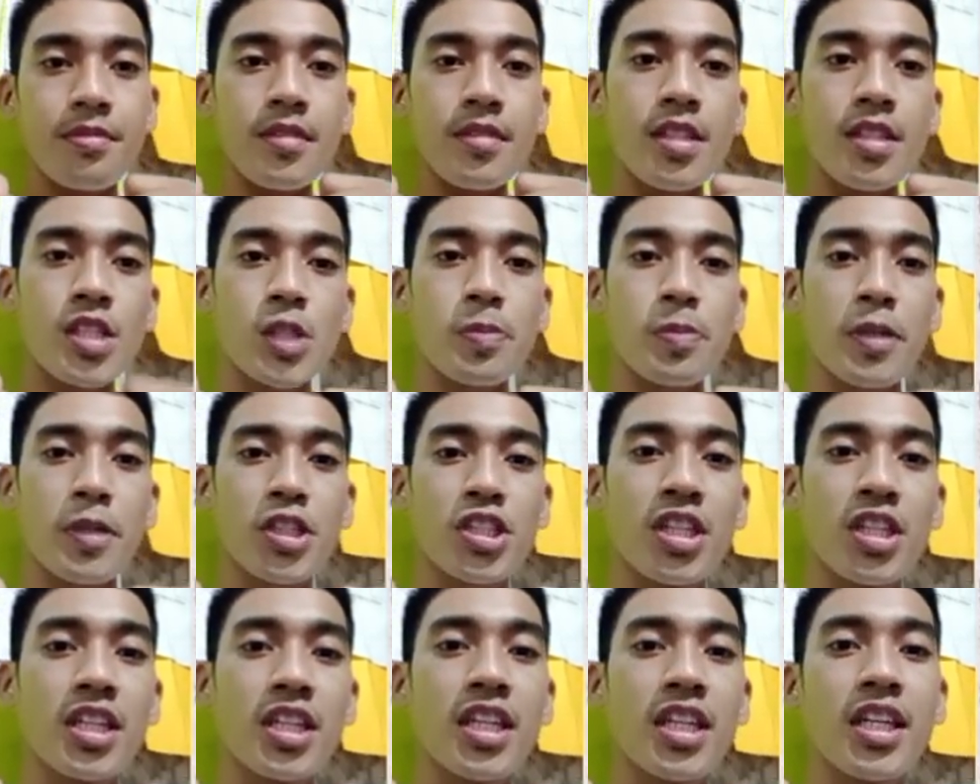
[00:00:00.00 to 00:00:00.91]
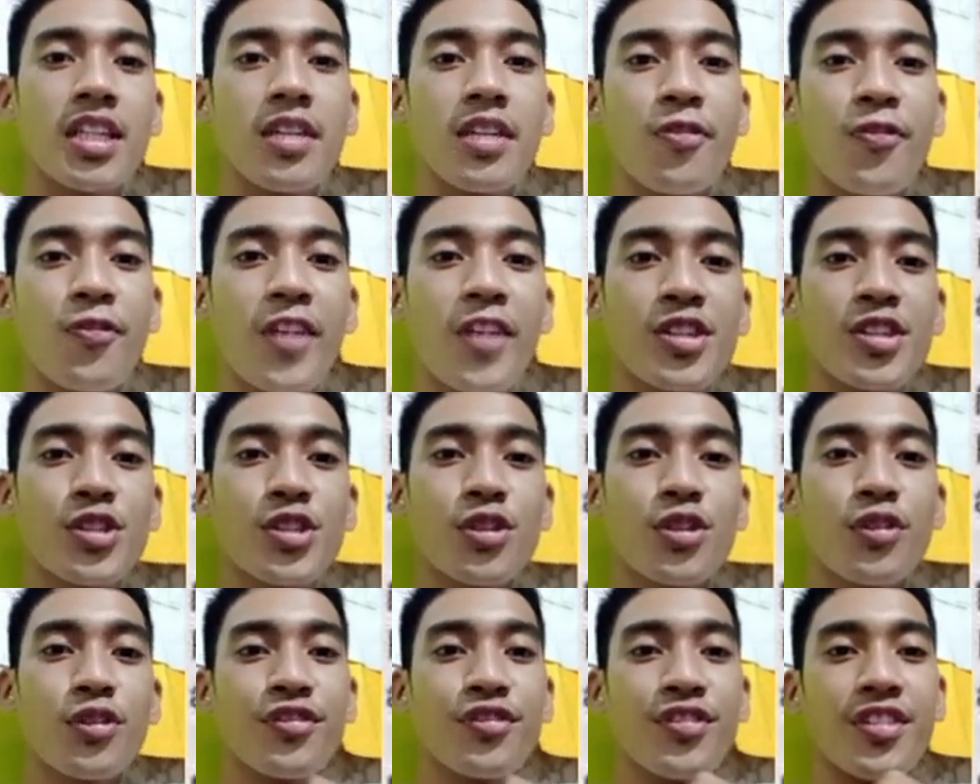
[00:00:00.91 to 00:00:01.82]
especially in the face
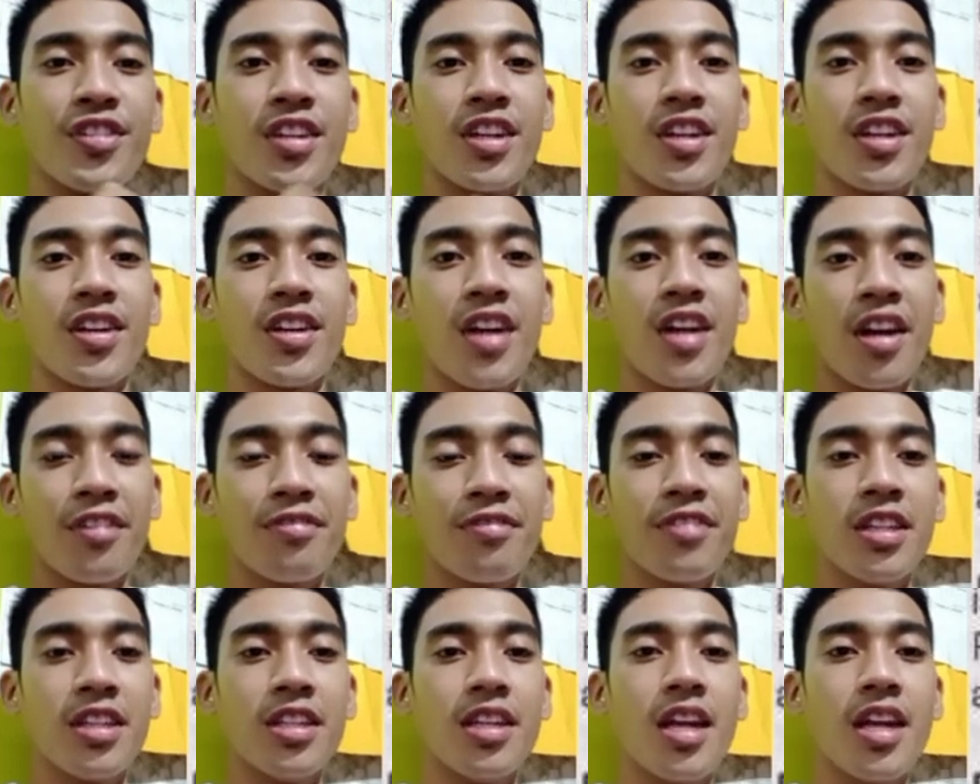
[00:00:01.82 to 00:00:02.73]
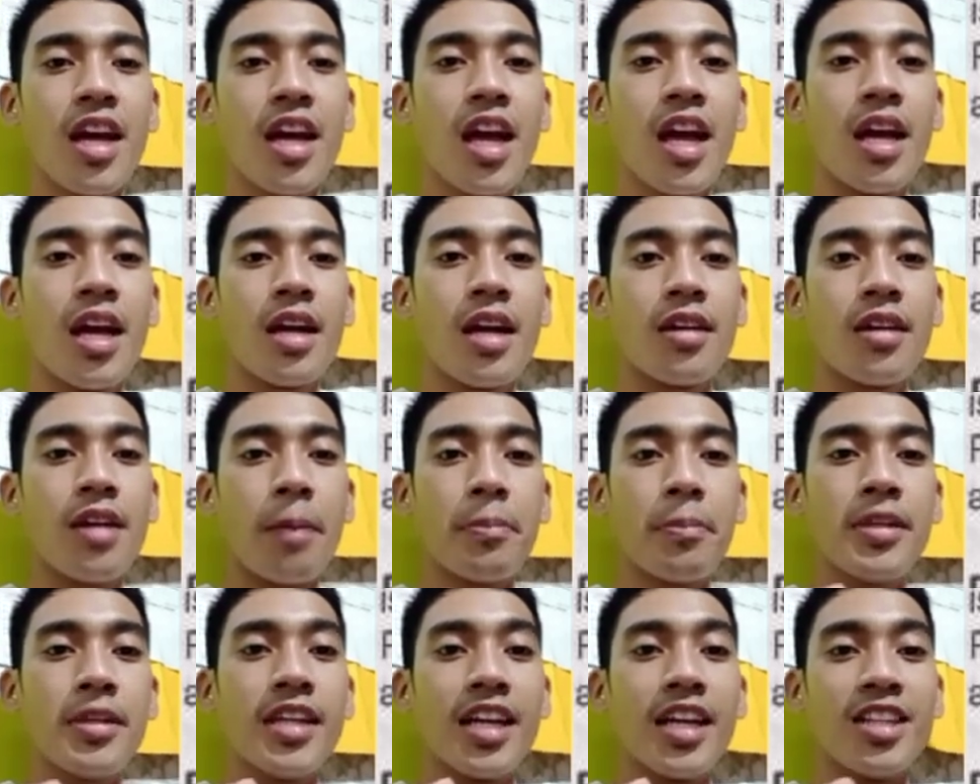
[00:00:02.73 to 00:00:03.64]
of the
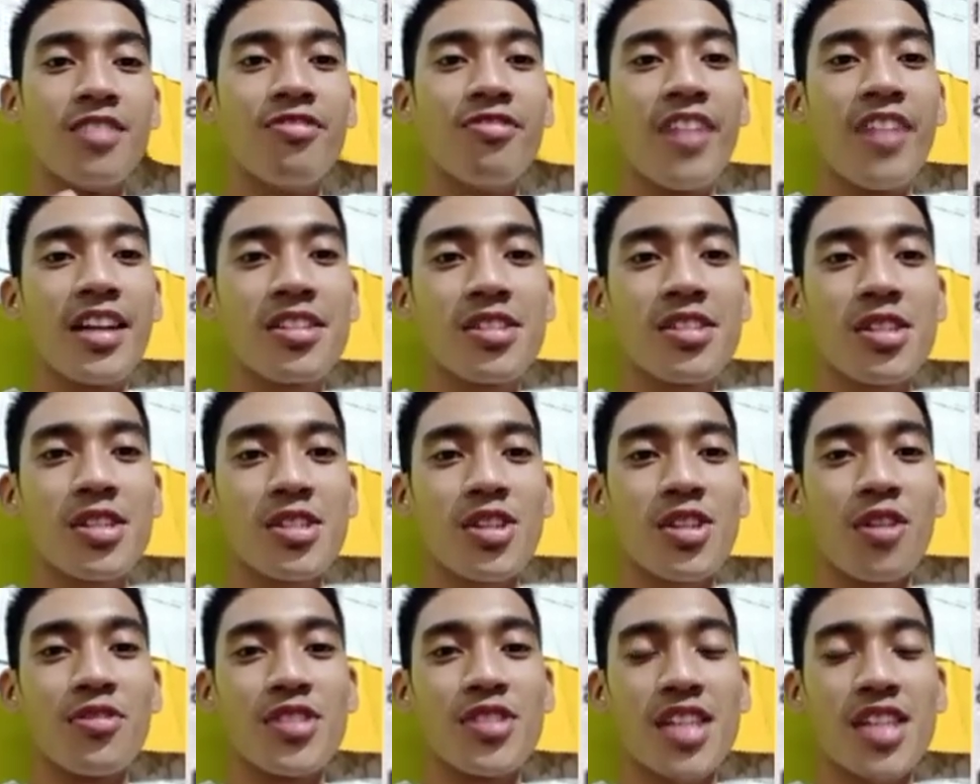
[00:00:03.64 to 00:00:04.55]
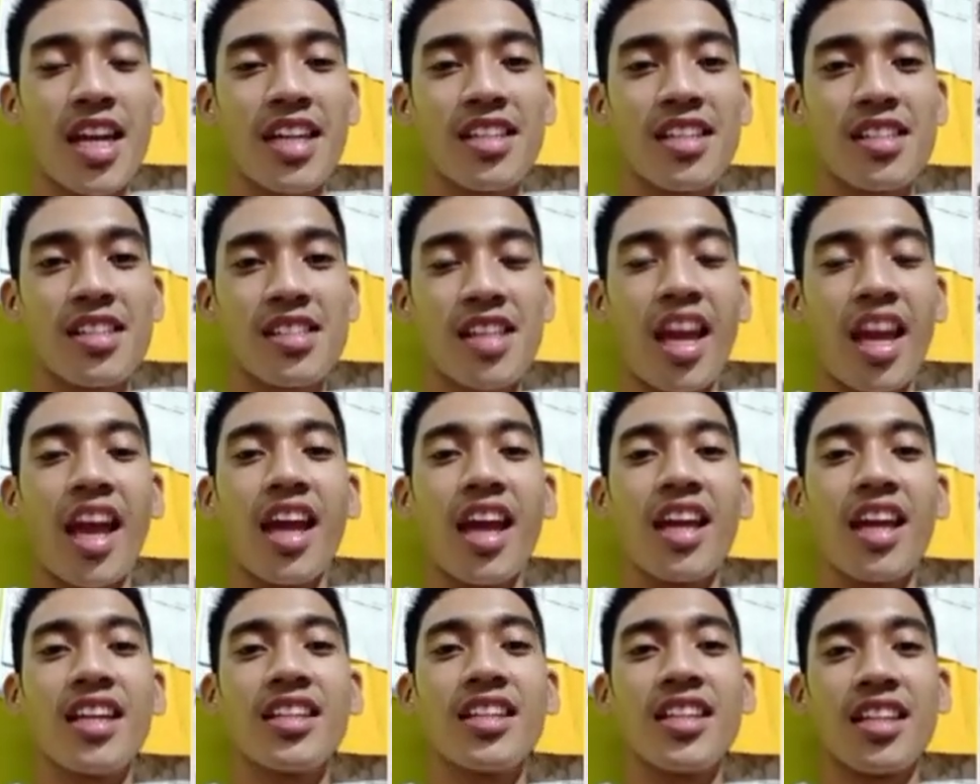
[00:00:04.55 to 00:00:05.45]
rapid advances of science
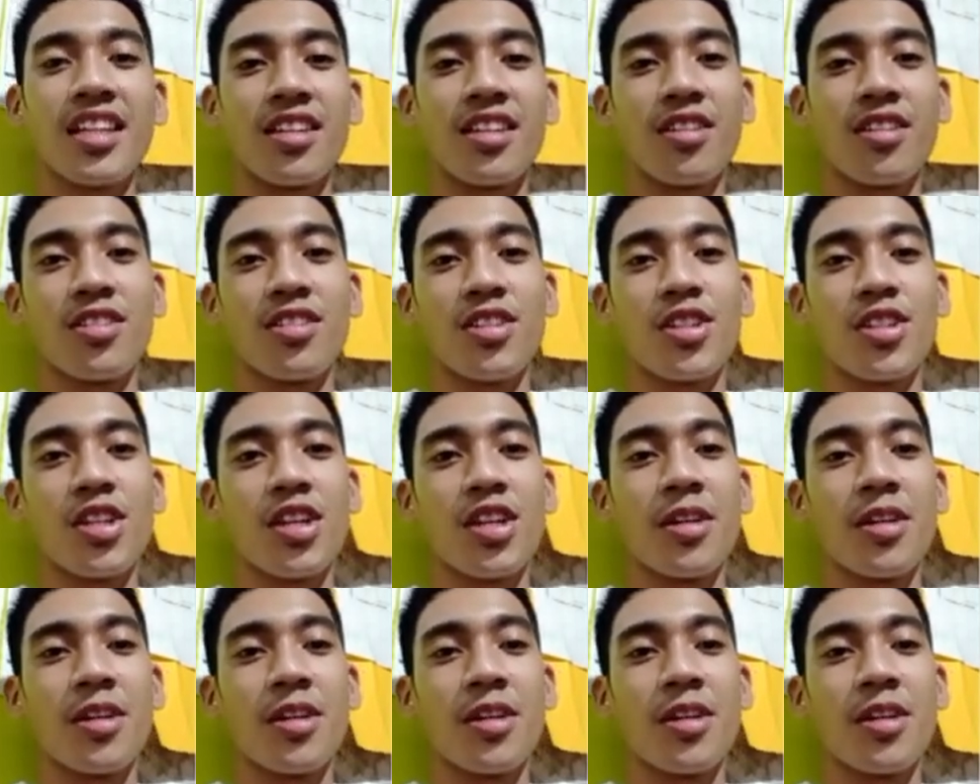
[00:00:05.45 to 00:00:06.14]
and technology.